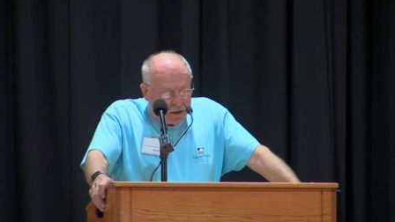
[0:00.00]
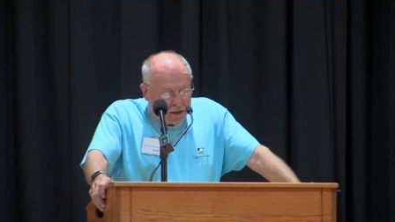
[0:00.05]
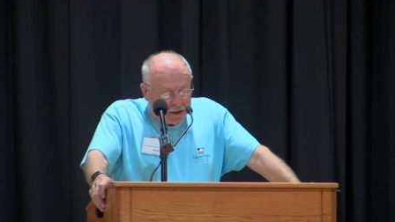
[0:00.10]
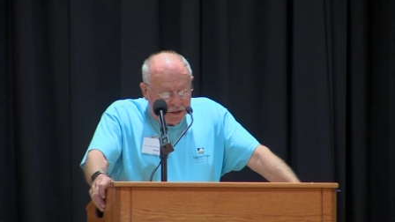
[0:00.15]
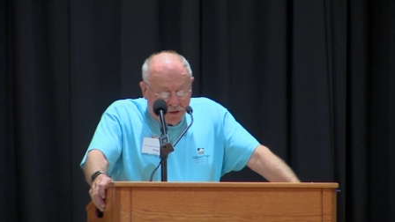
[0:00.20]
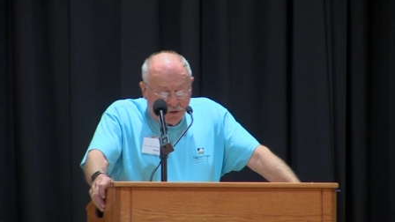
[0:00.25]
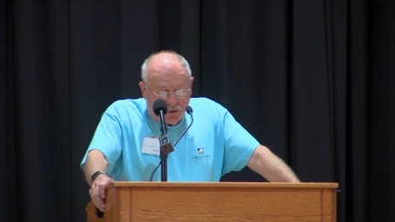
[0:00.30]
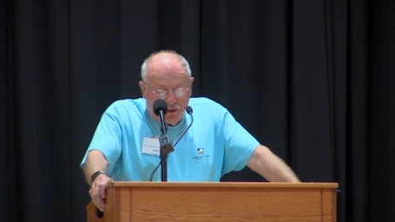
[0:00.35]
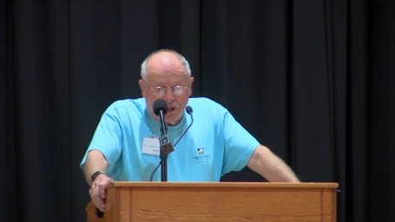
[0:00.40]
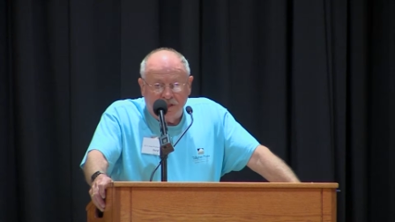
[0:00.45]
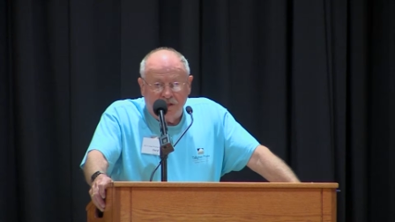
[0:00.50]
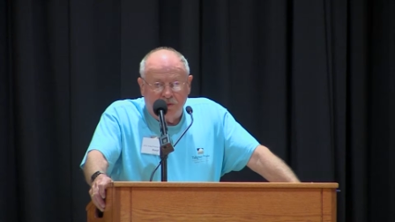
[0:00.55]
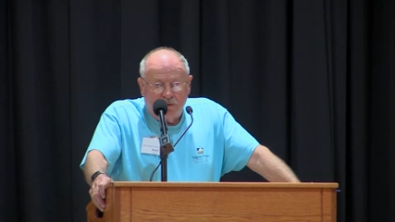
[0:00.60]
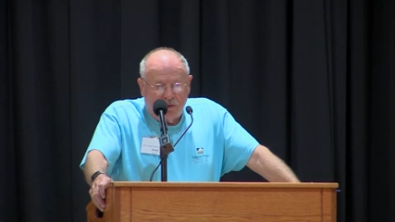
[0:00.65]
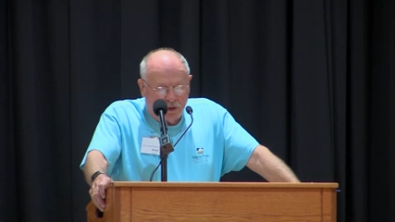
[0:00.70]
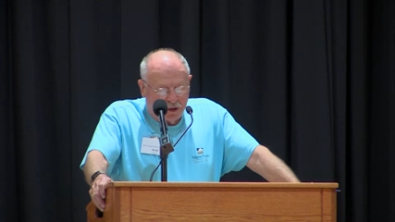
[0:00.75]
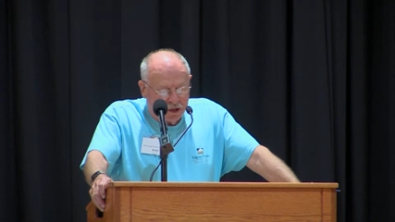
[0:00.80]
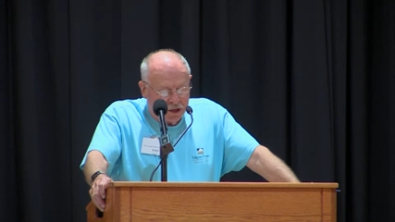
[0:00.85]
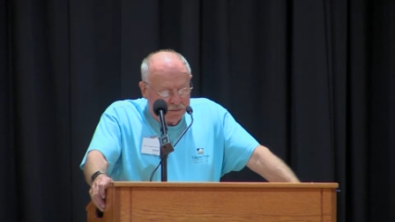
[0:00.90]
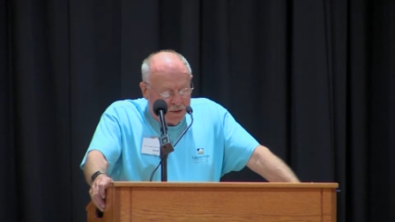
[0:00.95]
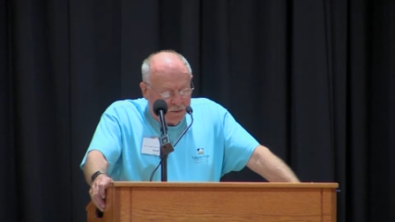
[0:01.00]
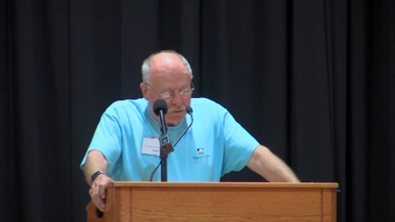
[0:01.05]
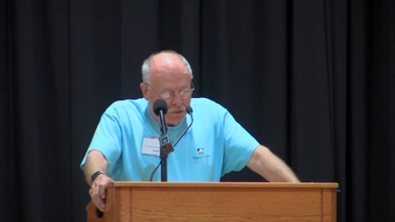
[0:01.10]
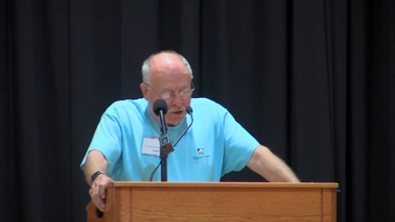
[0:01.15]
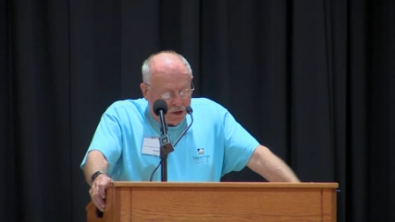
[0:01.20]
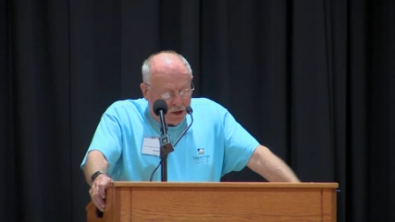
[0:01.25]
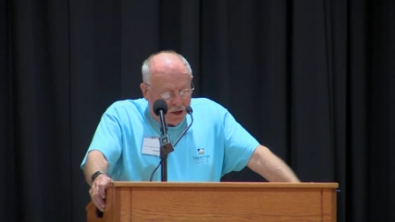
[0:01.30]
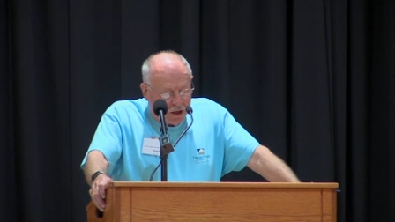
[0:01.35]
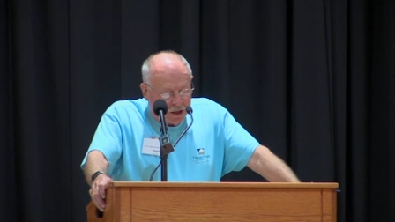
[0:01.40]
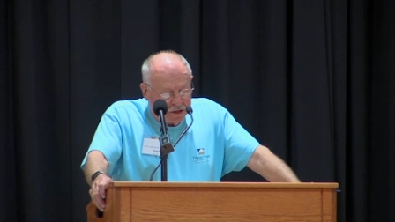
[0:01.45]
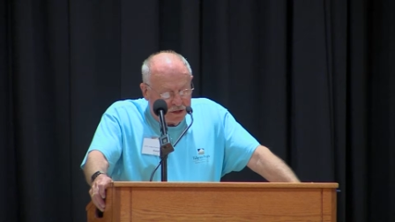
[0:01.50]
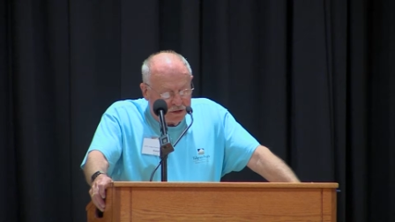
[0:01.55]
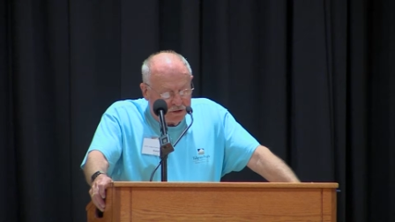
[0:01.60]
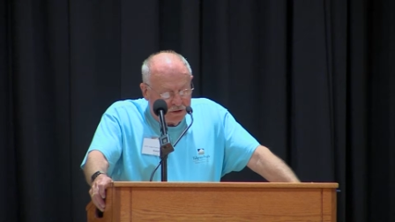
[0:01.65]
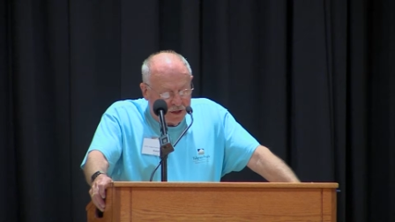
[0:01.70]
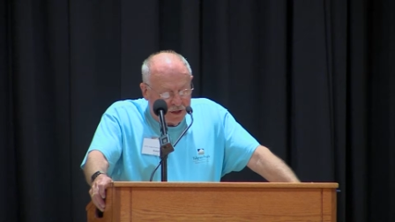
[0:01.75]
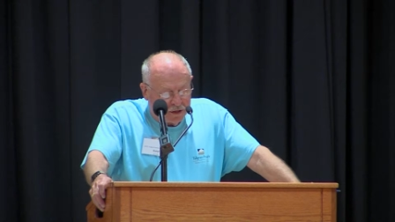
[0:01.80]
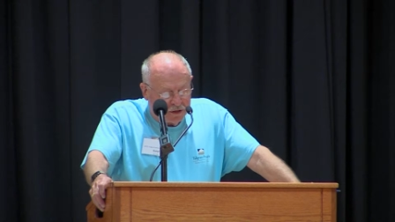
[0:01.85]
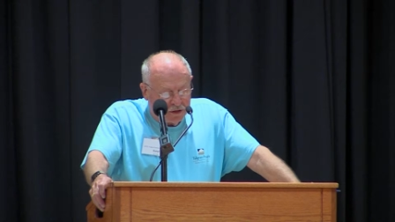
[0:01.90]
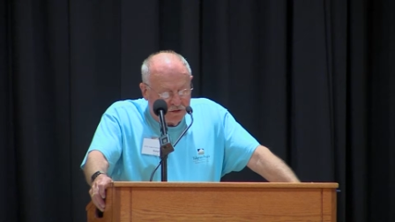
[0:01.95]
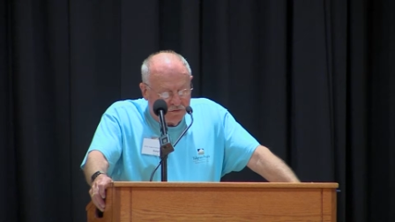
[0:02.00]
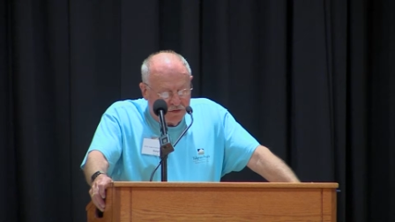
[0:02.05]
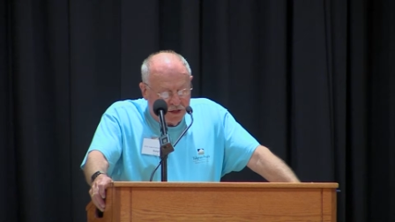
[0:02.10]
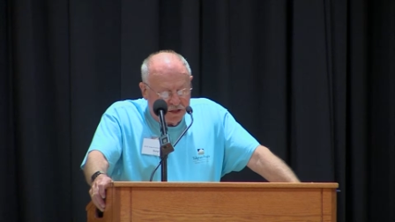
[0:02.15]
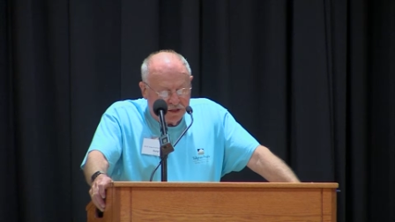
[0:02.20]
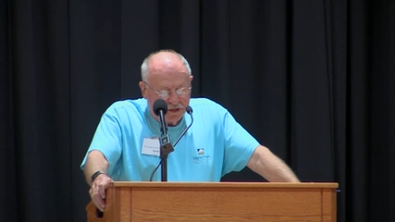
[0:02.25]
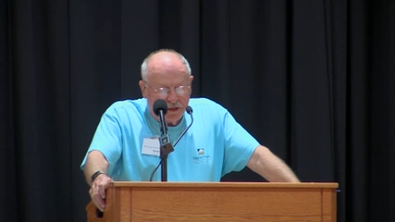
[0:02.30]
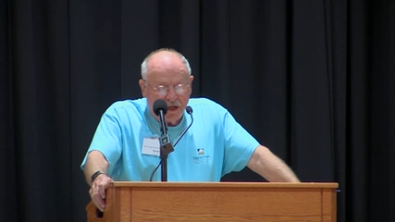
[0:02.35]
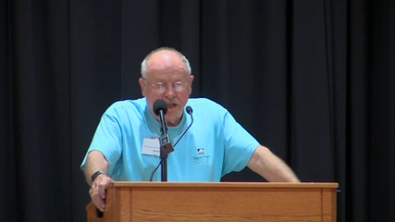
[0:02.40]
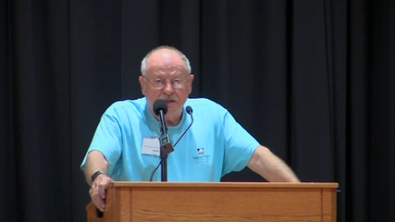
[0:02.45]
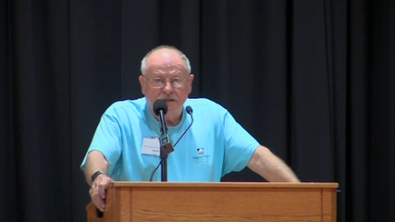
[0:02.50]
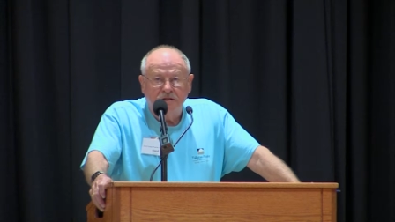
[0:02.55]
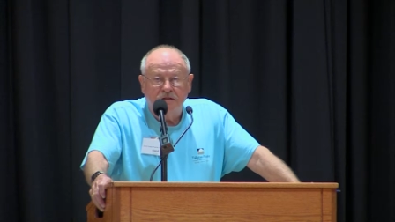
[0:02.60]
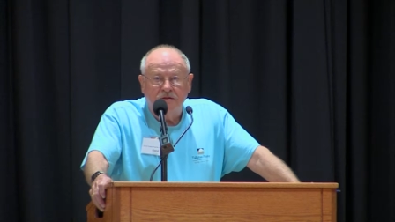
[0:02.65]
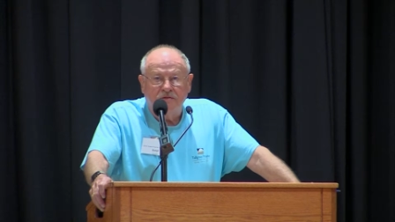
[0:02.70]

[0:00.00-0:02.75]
His recent work has been more concentrated on vegetation